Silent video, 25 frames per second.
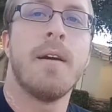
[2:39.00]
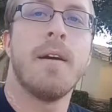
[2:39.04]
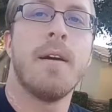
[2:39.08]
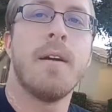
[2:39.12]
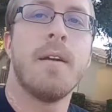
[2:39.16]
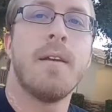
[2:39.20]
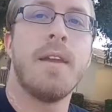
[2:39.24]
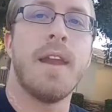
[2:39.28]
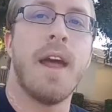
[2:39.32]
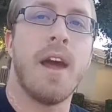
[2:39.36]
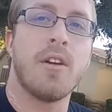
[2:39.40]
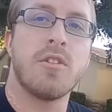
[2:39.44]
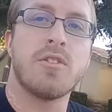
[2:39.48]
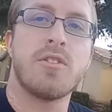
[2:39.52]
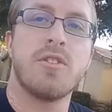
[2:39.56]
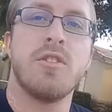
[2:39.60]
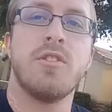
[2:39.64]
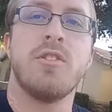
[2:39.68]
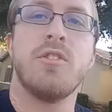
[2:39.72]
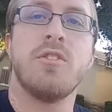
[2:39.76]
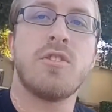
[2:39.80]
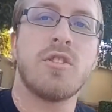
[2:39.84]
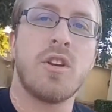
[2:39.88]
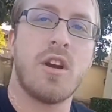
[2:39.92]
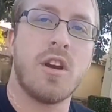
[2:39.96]
Now, should
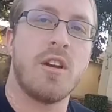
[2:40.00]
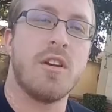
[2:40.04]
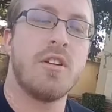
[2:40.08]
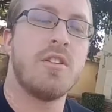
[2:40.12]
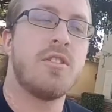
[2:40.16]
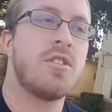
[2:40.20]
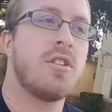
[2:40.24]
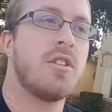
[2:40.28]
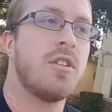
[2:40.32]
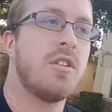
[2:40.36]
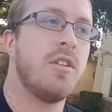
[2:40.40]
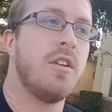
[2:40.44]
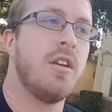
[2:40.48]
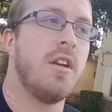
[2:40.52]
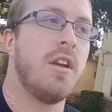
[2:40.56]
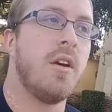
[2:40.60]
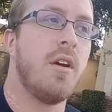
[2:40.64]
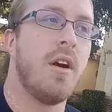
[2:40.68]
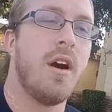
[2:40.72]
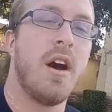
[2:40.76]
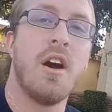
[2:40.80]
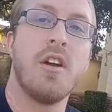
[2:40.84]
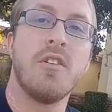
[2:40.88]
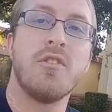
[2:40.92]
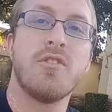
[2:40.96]
you charge,
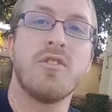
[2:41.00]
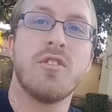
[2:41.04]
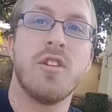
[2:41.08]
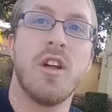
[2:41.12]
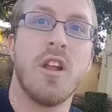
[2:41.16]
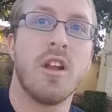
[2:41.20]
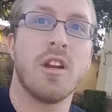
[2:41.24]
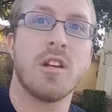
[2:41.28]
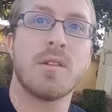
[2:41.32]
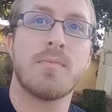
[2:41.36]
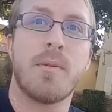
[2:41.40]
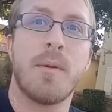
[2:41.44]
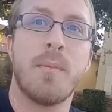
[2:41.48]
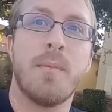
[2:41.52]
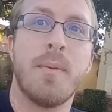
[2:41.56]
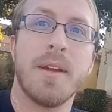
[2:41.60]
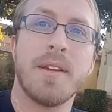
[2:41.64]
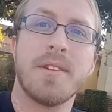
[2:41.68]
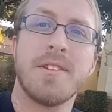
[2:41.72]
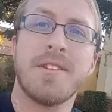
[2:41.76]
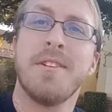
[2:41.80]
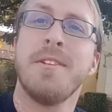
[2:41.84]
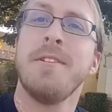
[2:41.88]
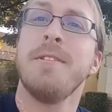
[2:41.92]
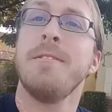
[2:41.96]
$100 per
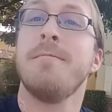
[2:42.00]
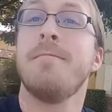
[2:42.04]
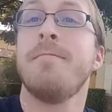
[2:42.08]
picture?